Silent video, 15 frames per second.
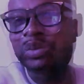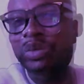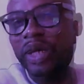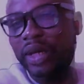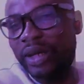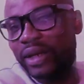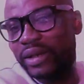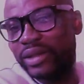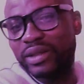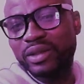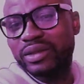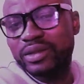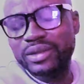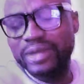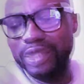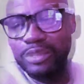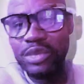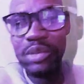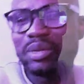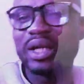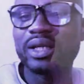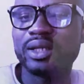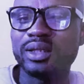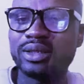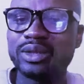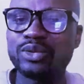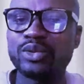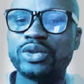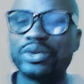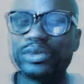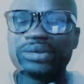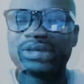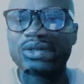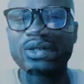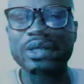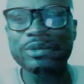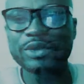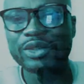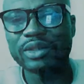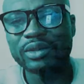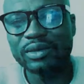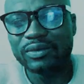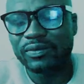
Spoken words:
by keeping my kids with me. You know what I'm saying?